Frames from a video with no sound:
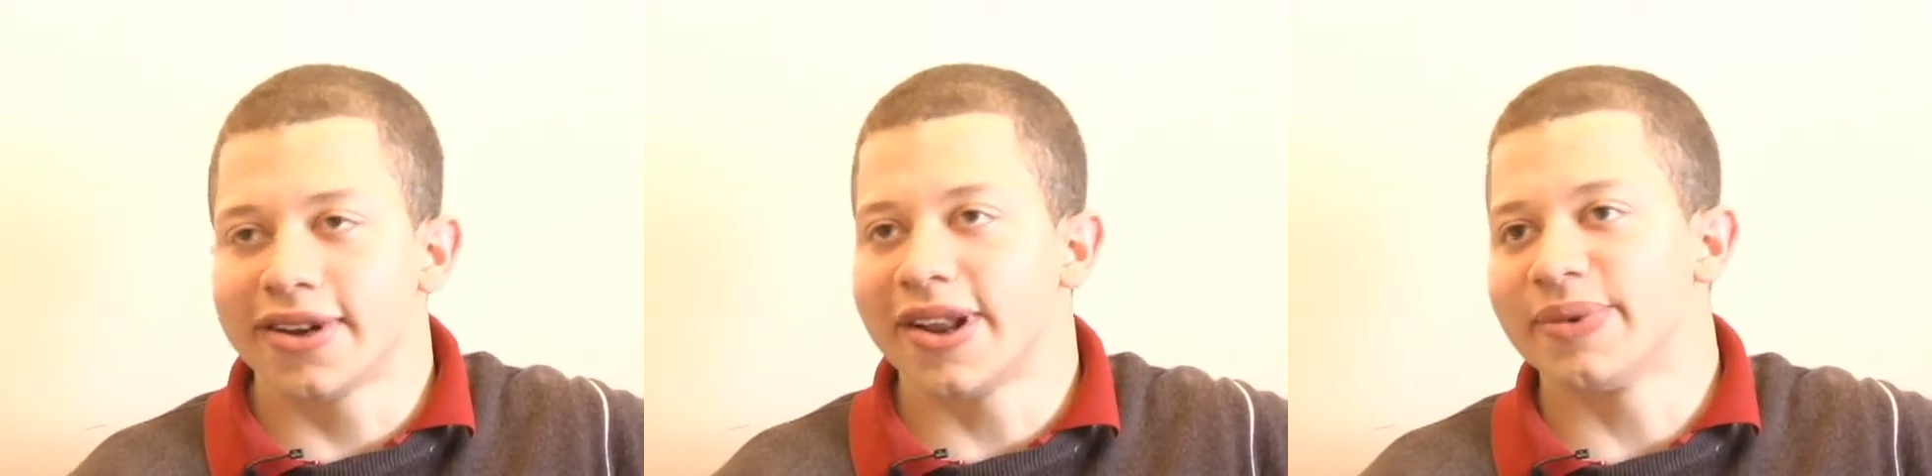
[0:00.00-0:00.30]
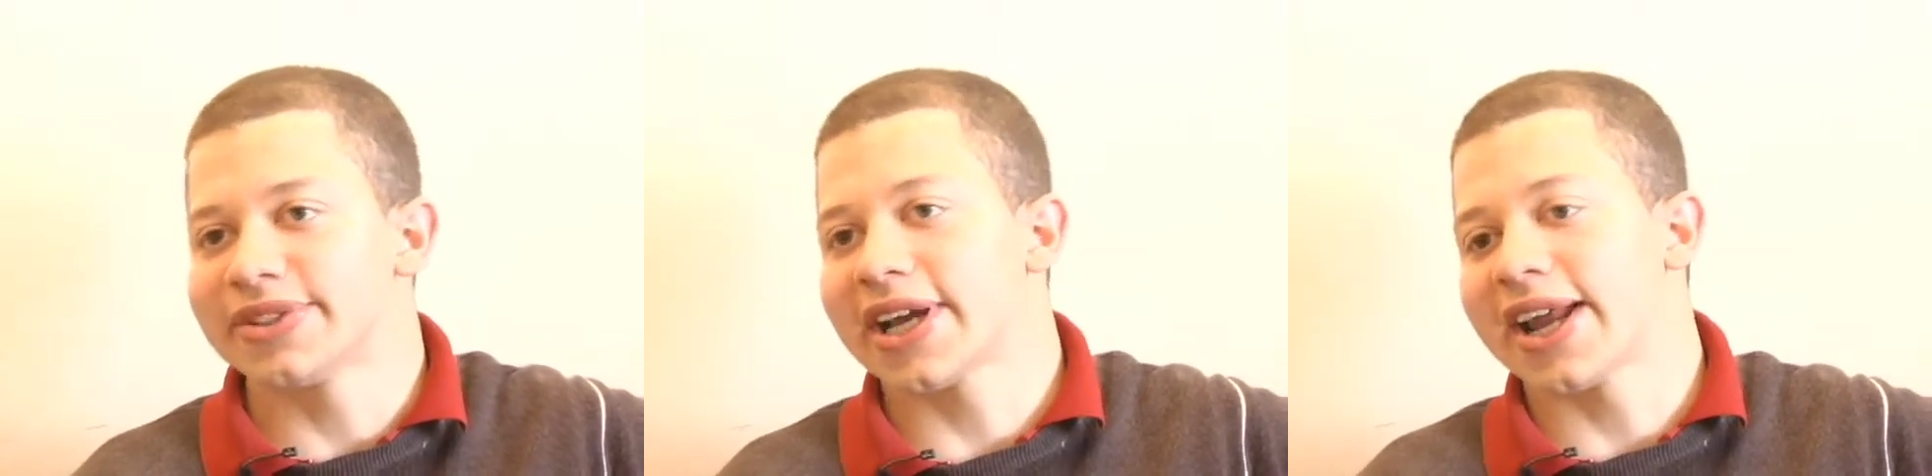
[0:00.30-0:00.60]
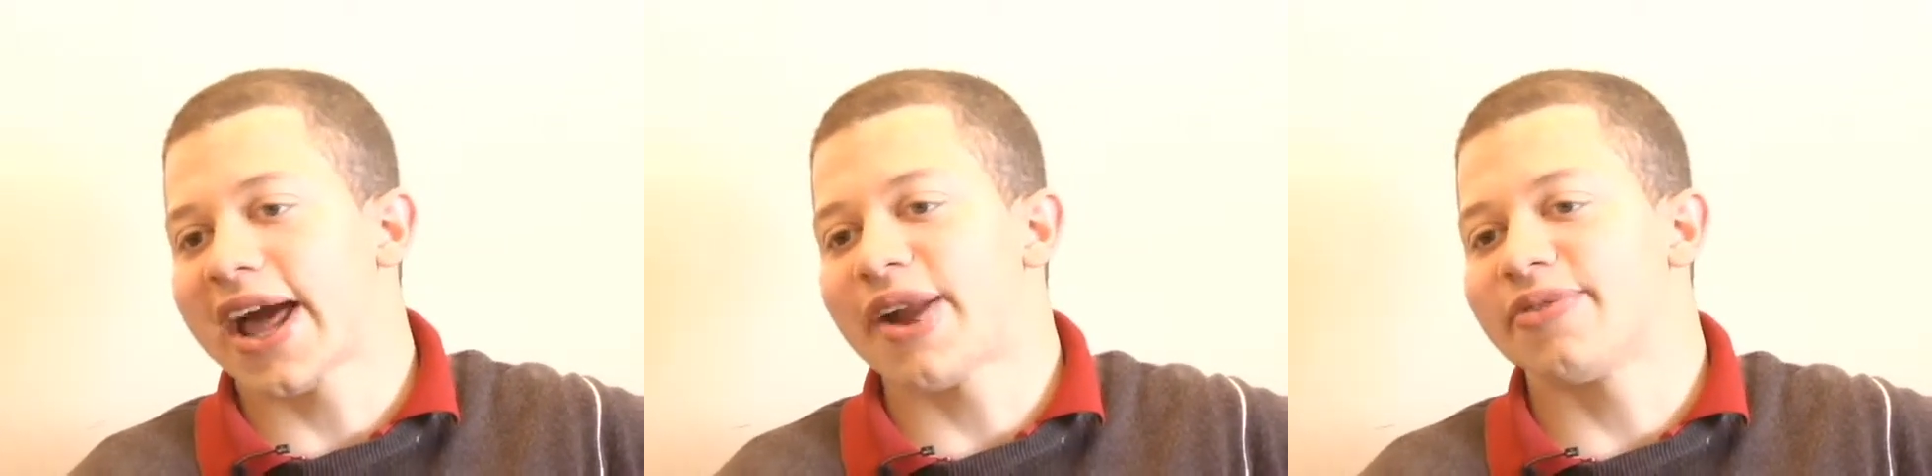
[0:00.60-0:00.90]
It was like
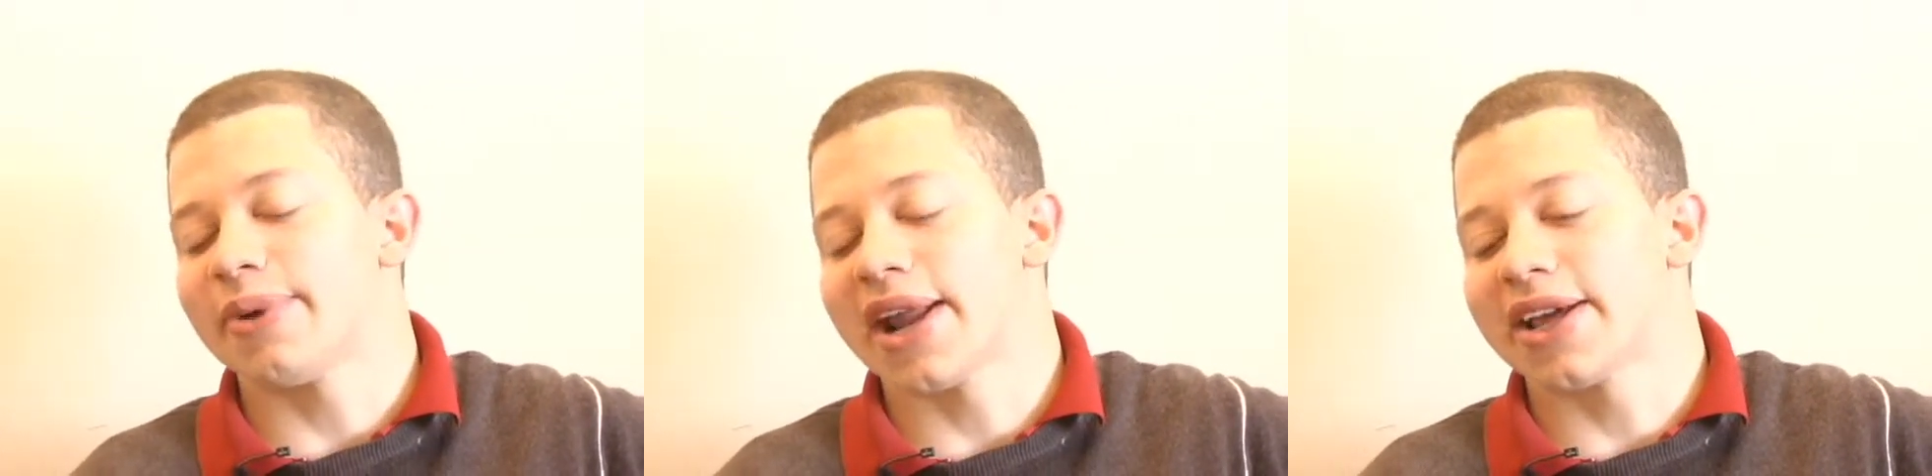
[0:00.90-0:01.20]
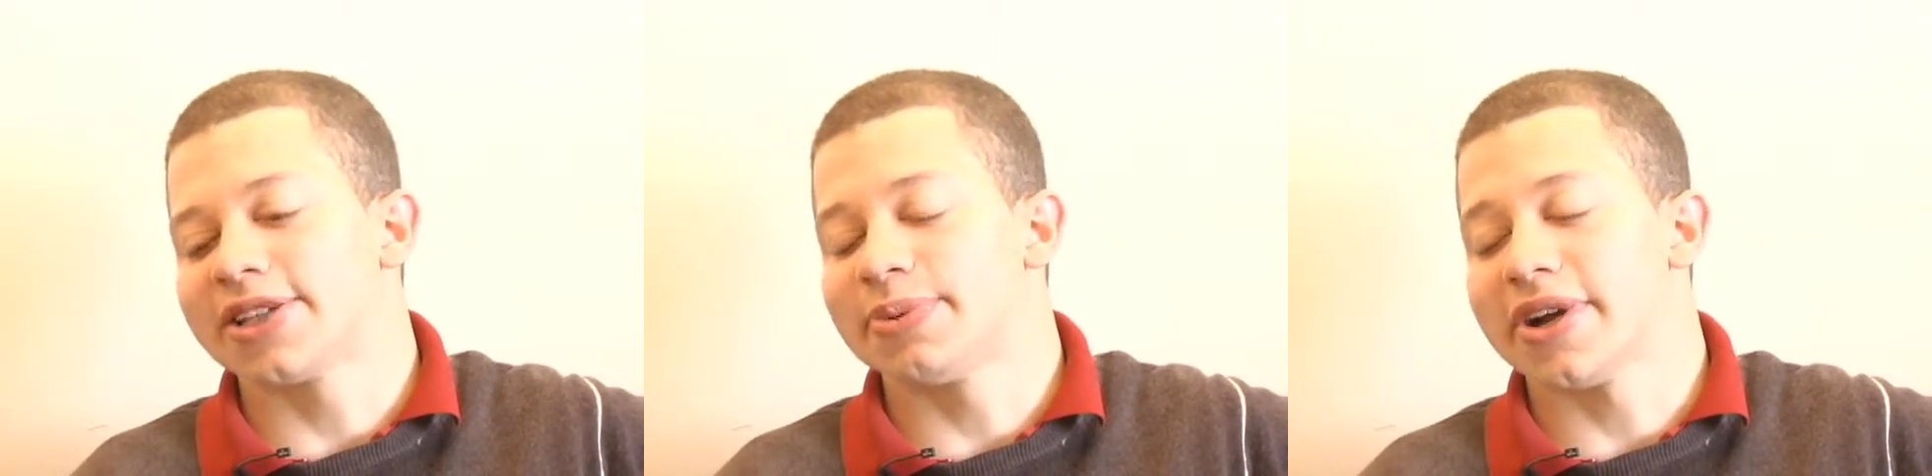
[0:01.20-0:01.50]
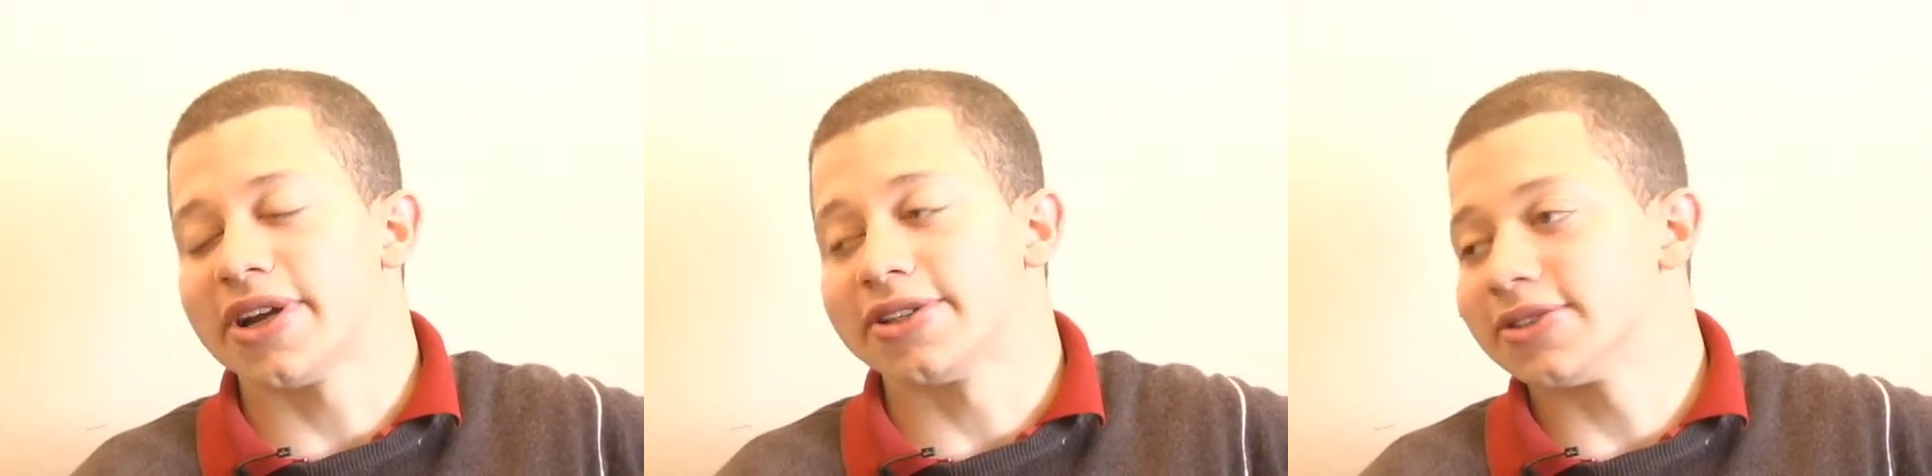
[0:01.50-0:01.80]
an out of body
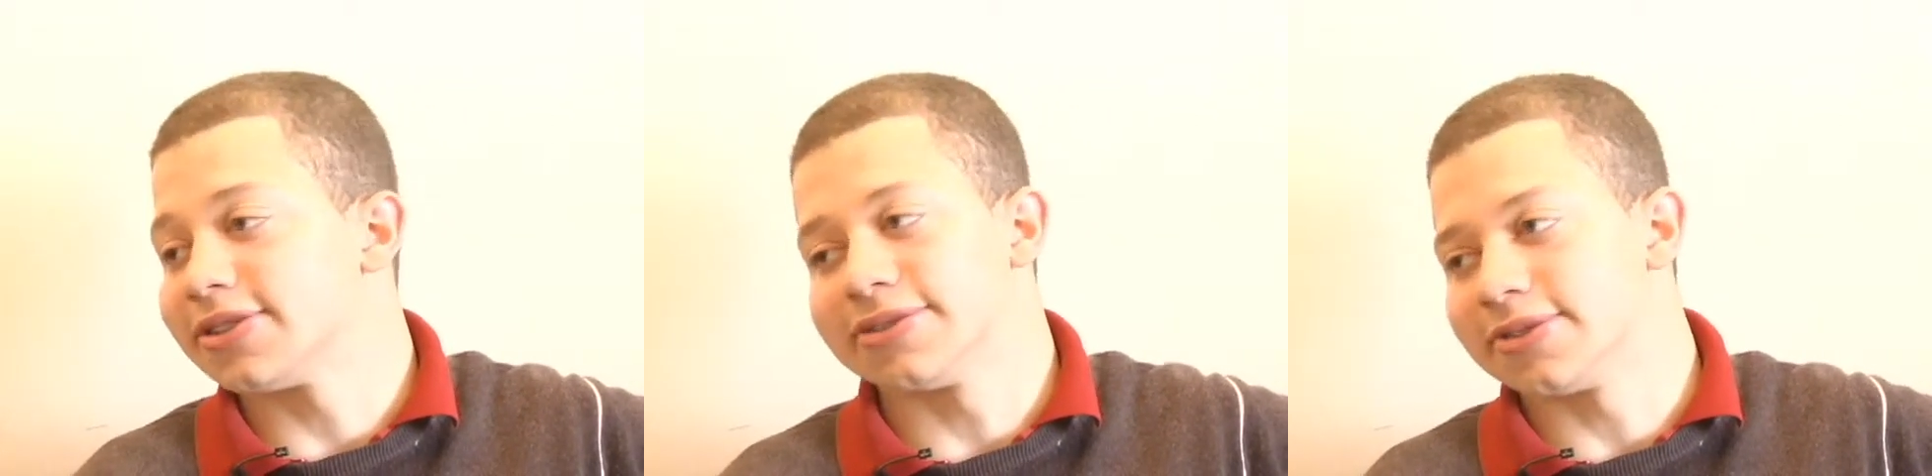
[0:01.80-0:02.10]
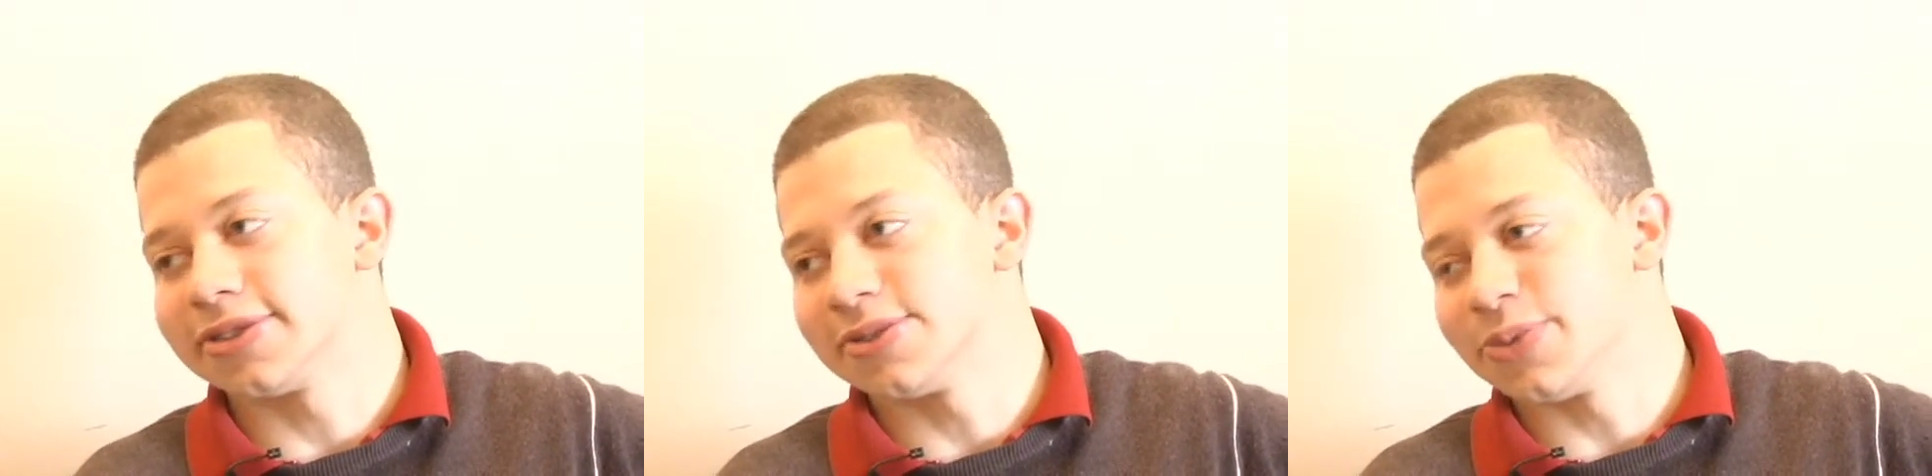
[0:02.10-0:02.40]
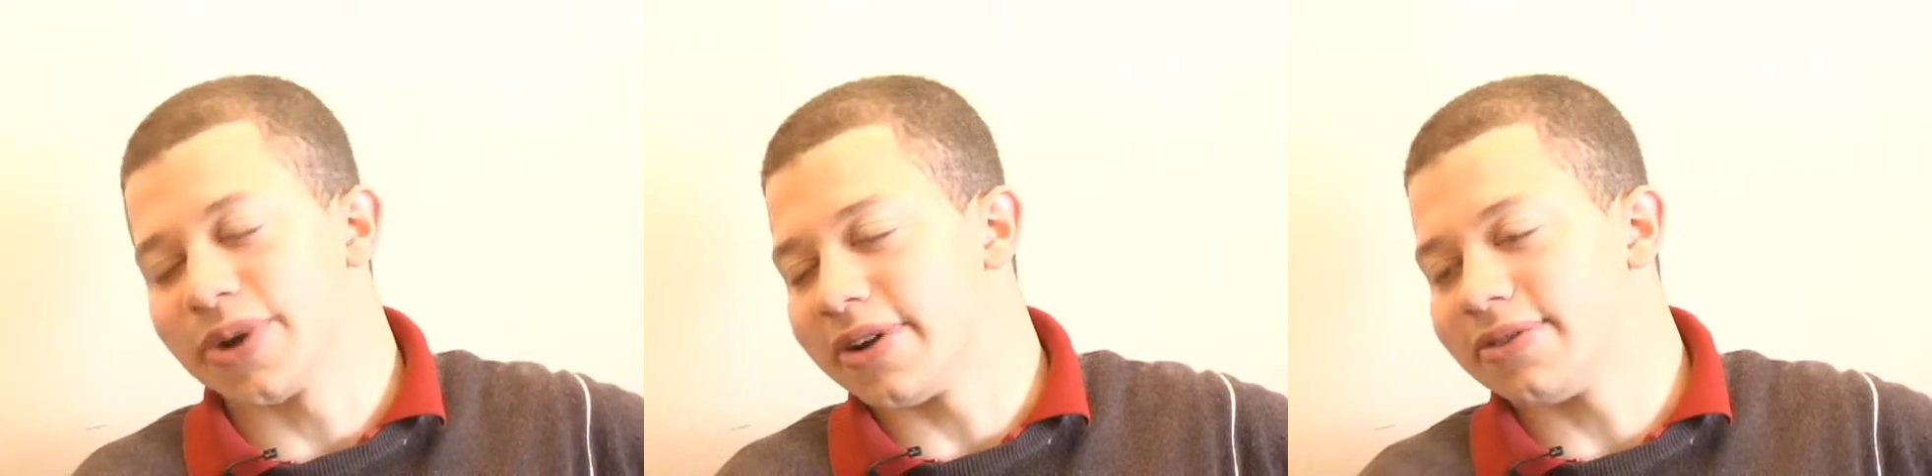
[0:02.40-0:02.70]
experience. It was
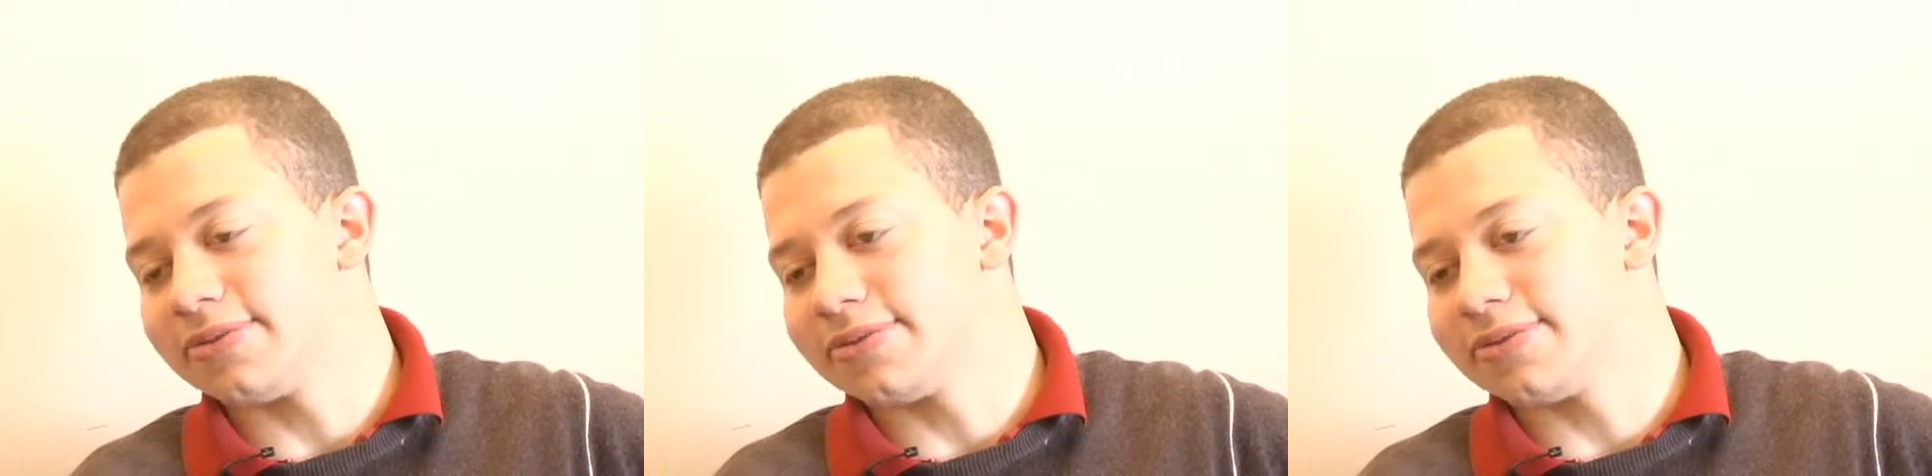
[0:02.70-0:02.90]
weird.